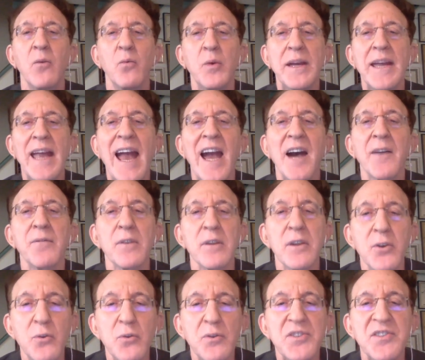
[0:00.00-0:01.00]
we have
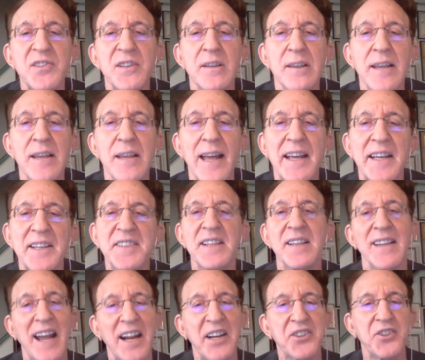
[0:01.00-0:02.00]
Luke's
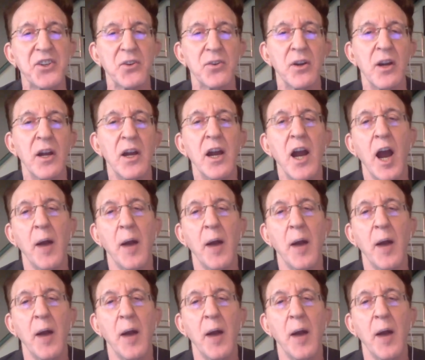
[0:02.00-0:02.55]
Legacy Lecture,